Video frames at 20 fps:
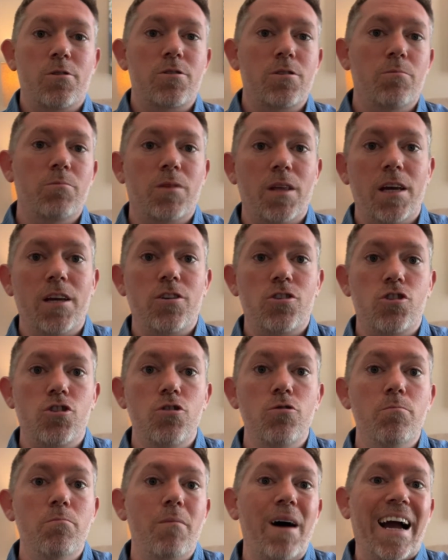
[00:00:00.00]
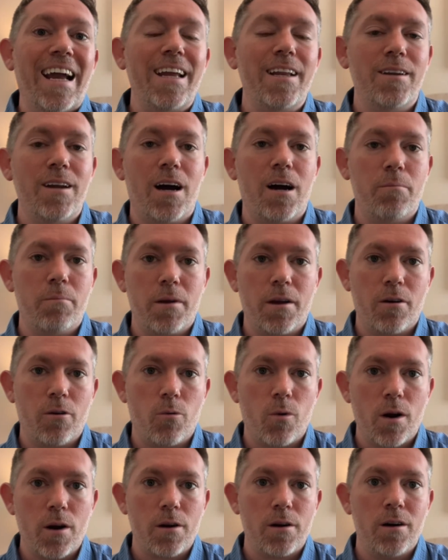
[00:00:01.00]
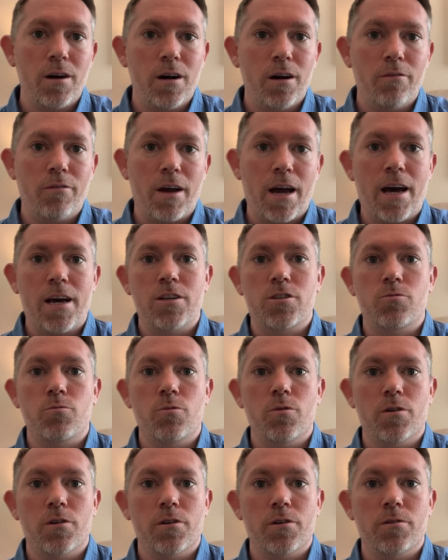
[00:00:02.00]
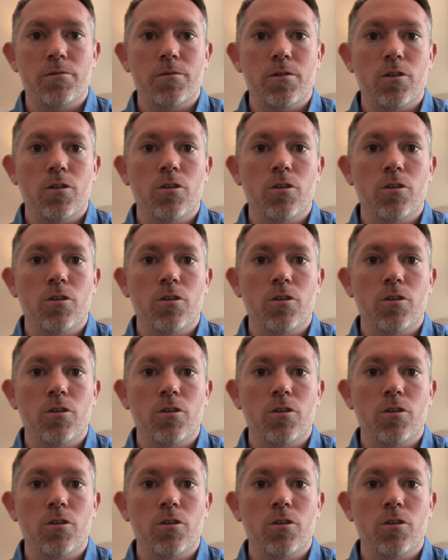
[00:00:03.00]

some things you might not be aware of as we're